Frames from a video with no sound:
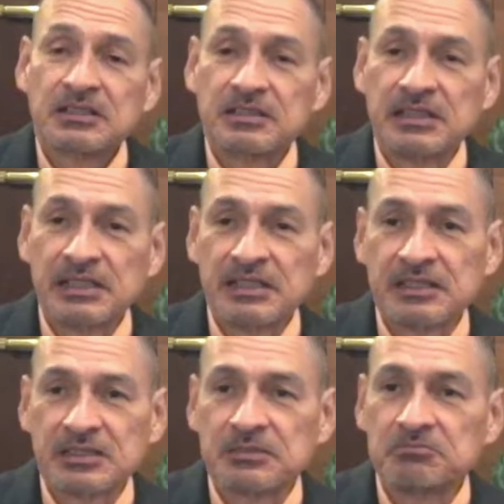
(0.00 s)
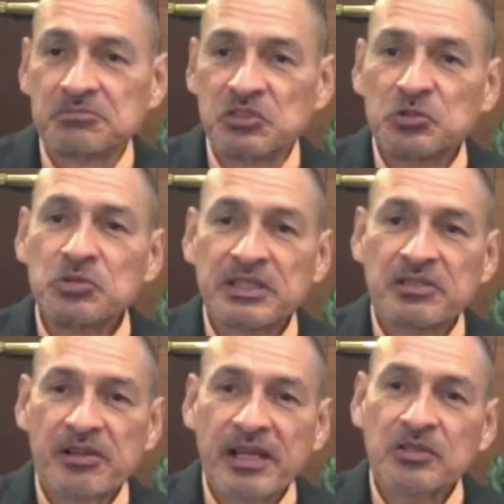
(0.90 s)
They do
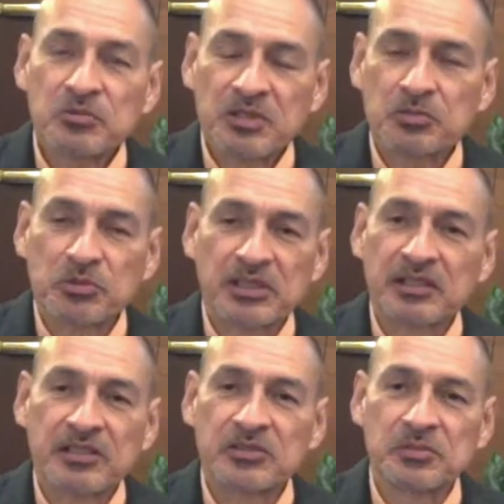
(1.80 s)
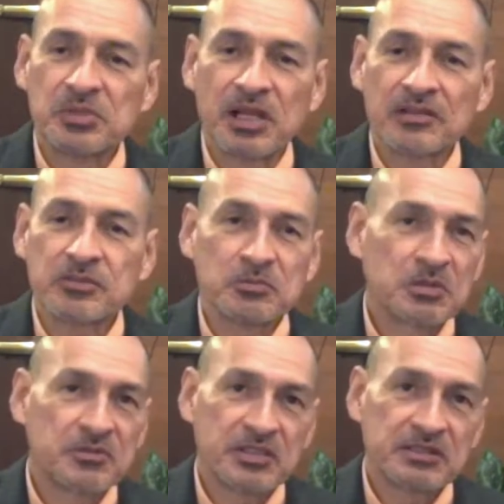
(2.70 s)
interact with one another, but often
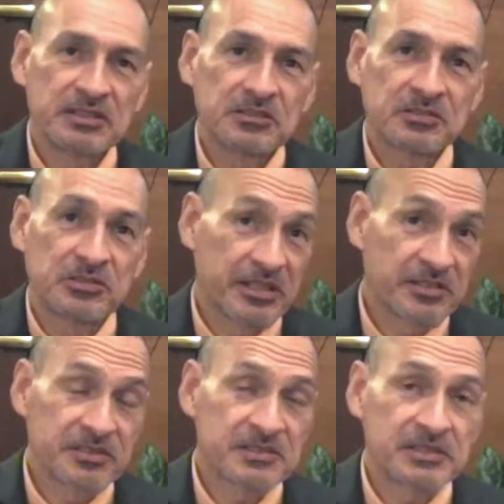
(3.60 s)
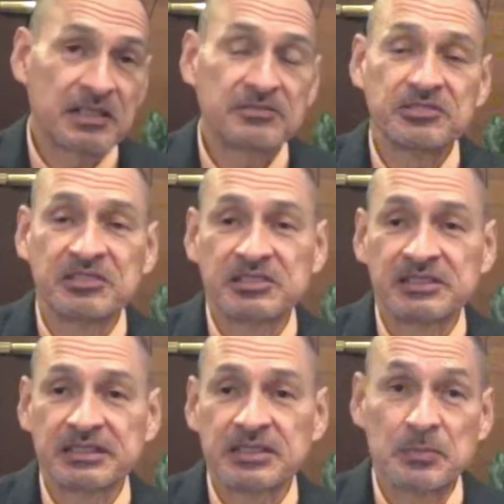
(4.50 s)
with very little coherence, often in
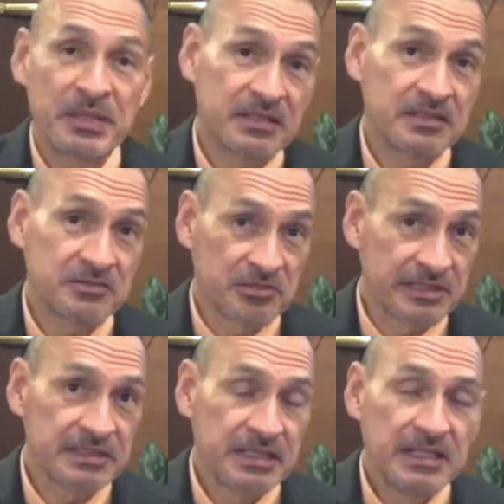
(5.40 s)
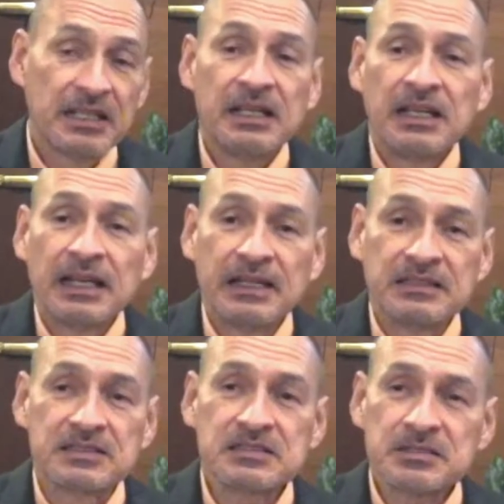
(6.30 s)
a competitive way.
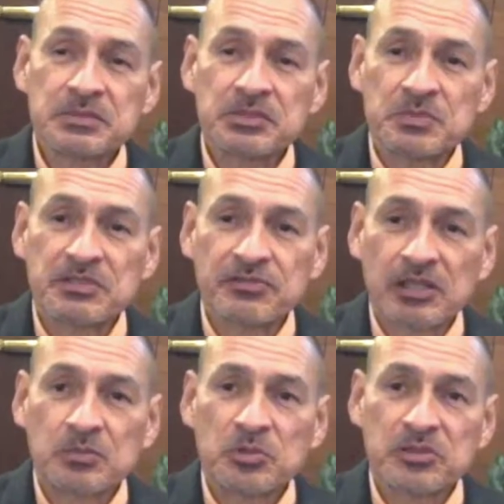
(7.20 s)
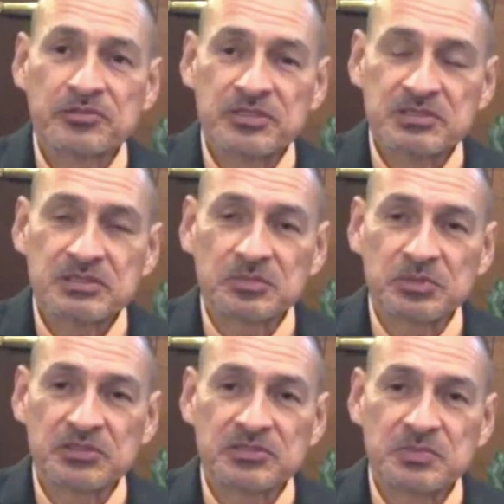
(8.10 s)
And the system could be far more efficient and
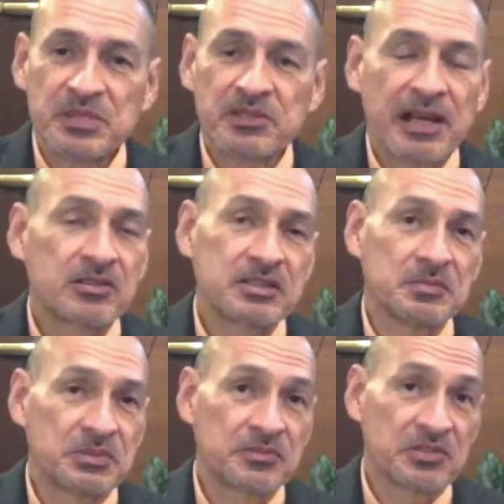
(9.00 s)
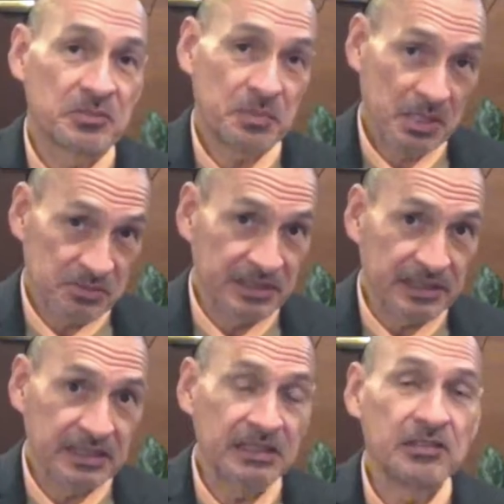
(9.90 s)
produce better outcomes for the
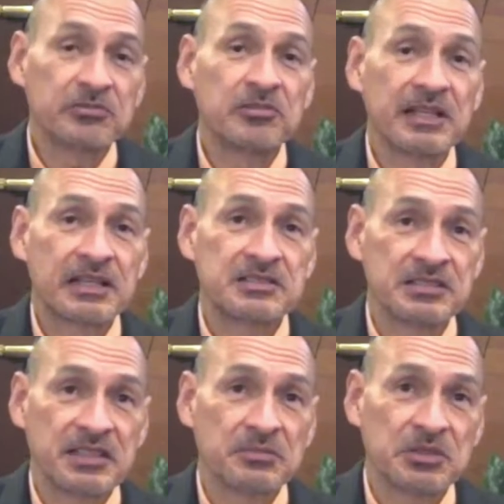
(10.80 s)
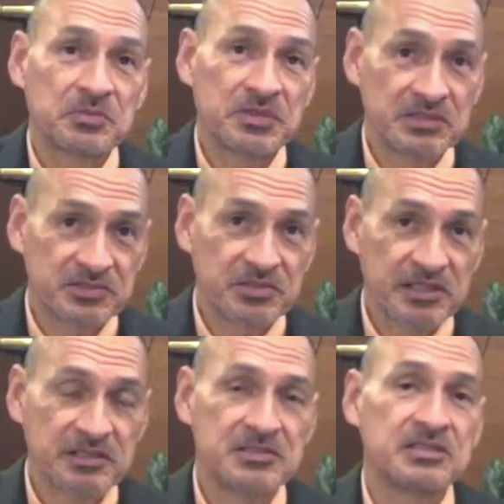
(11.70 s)
public if we actually came up with a
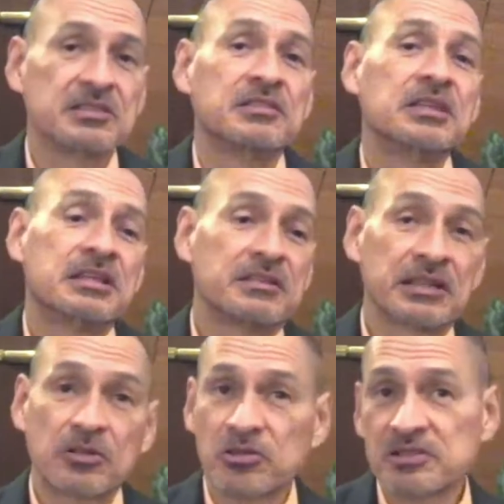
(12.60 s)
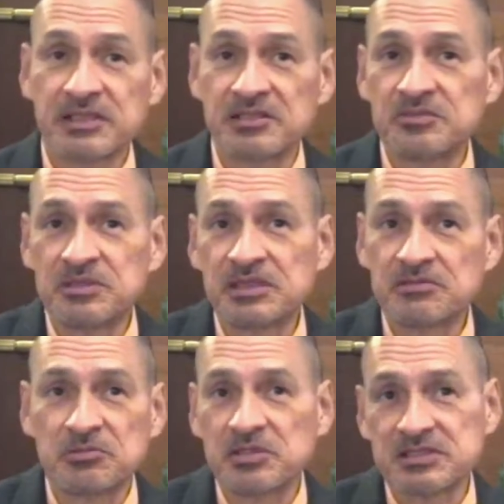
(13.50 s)
strategy that coordinated what
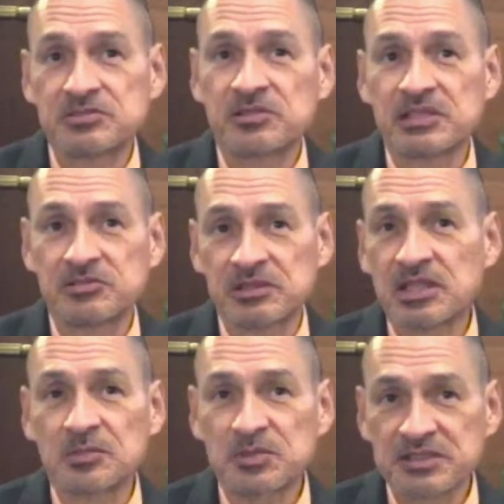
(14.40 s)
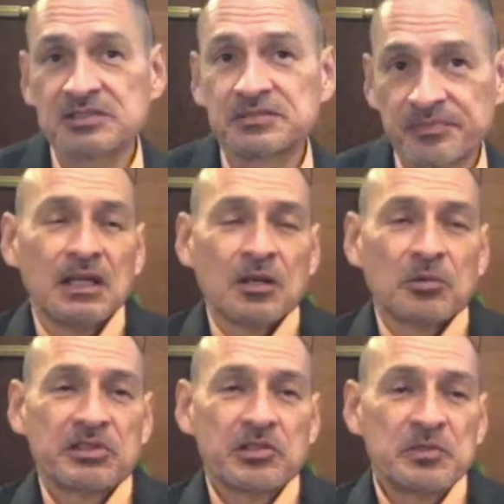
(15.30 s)
everyone is trying to accomplish.
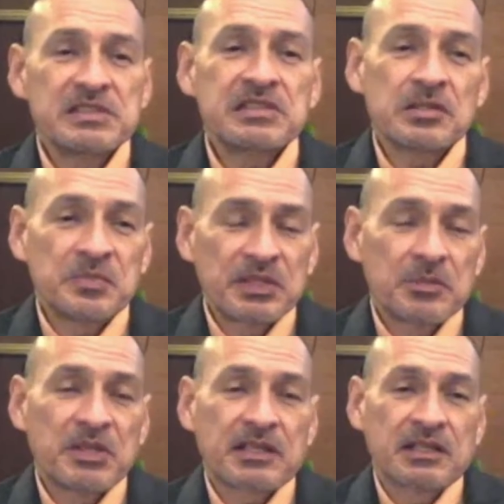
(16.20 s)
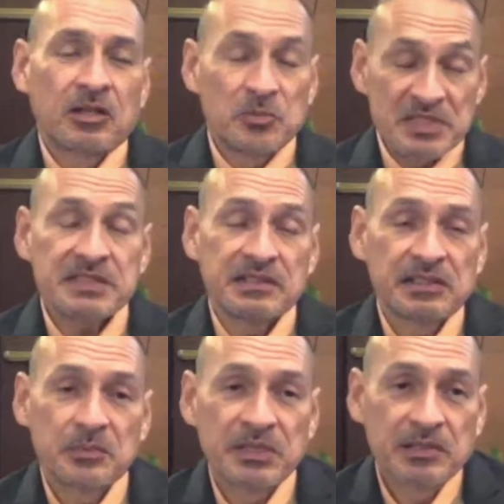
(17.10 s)
Well, the
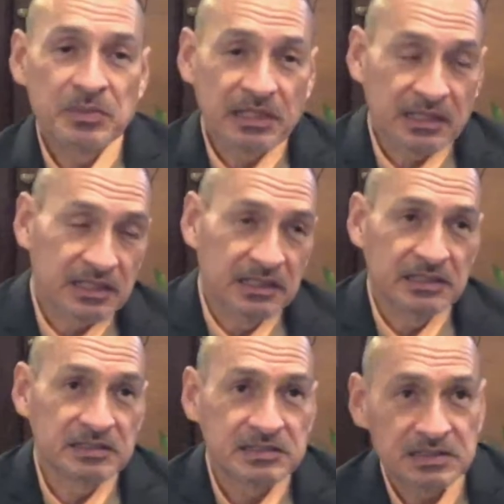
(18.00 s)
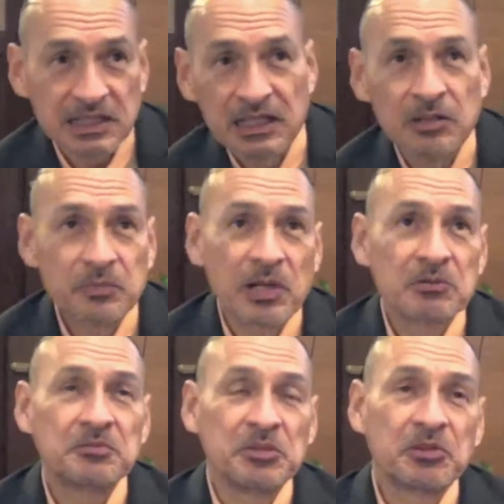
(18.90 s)
obesity epidemic is
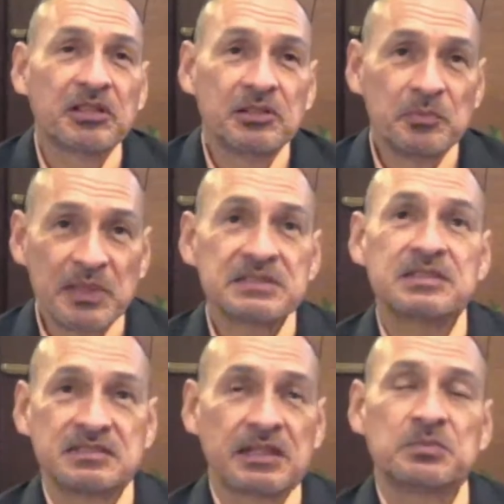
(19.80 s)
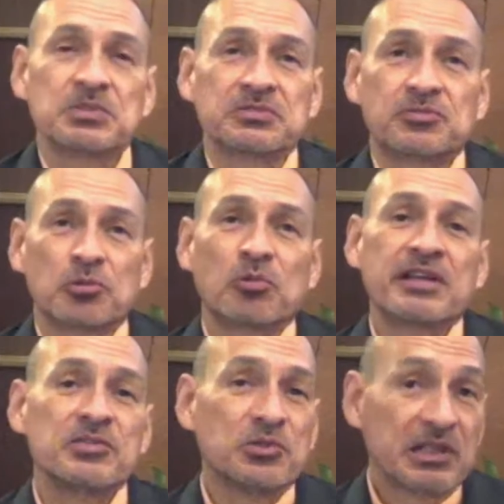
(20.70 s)
probably one of the best examples for
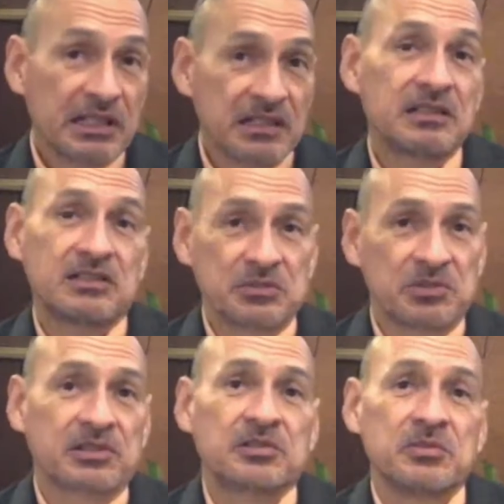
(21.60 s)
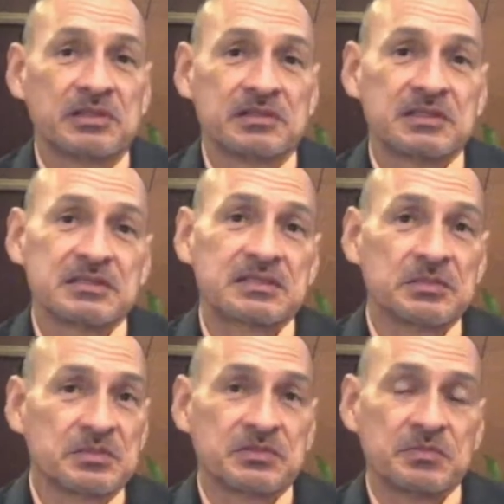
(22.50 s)
why you need to work with a
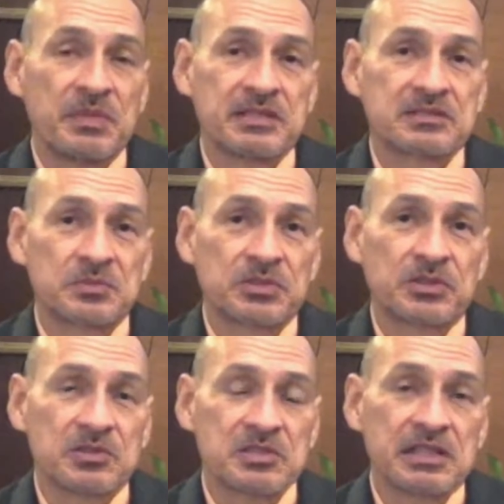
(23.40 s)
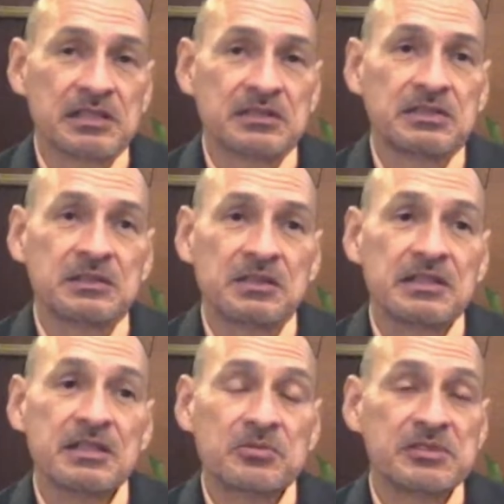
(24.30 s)
systems-based approach. And the
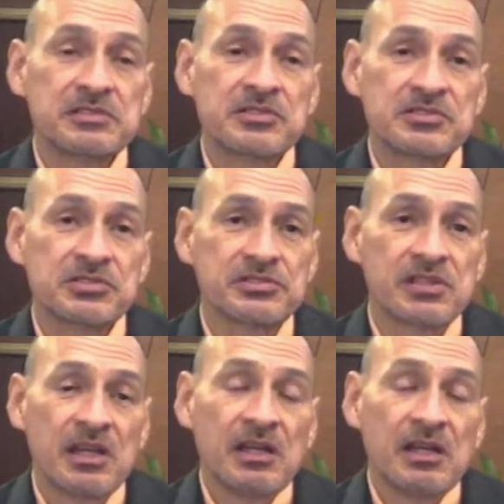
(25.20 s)
leading researchers